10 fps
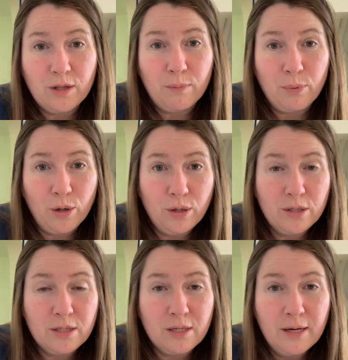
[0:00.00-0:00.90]
the
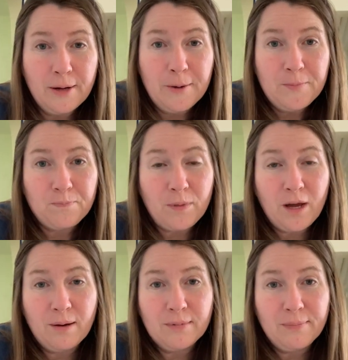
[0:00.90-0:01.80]
birds
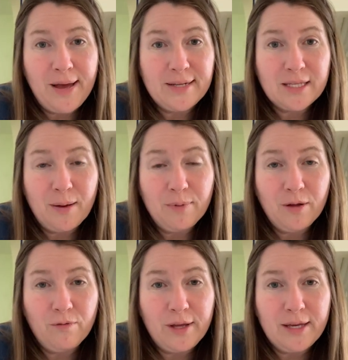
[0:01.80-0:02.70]
the past couple
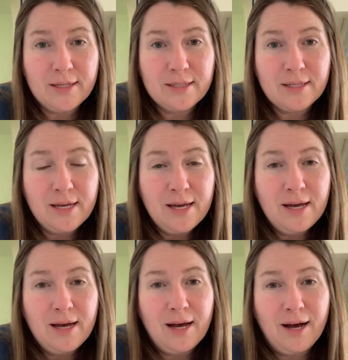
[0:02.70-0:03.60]
of weeks.
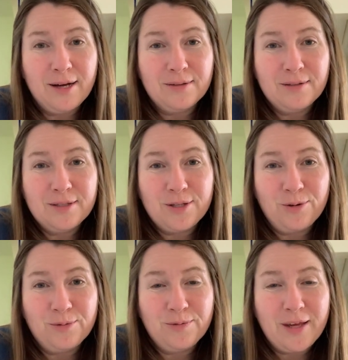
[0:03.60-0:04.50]

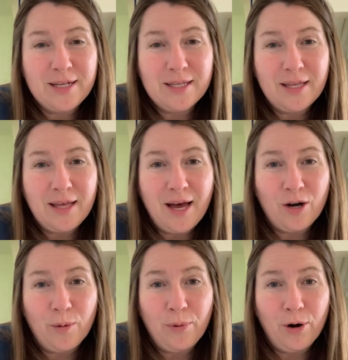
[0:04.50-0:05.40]
So things like that
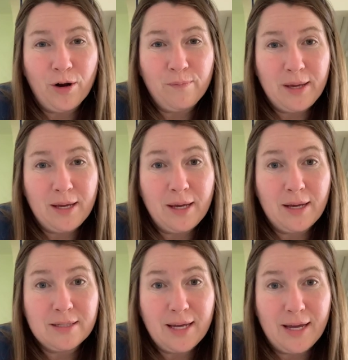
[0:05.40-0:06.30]
are part of being
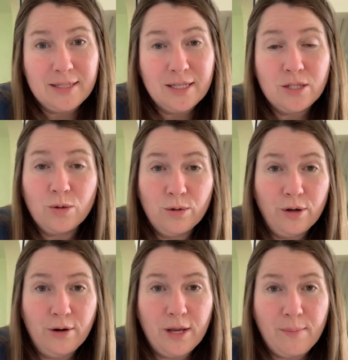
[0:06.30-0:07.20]
a scientist or
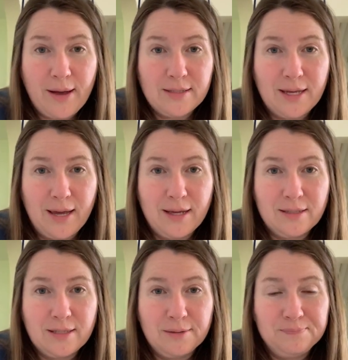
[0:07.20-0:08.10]
learning about
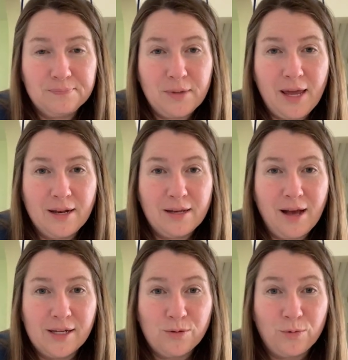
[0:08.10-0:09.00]
science and
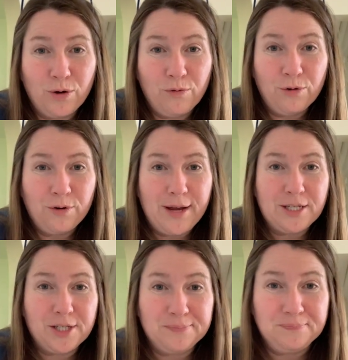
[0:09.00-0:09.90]
God's wonderful
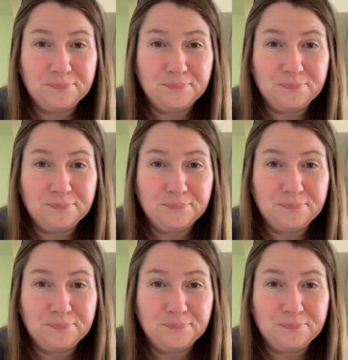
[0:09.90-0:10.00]
creation.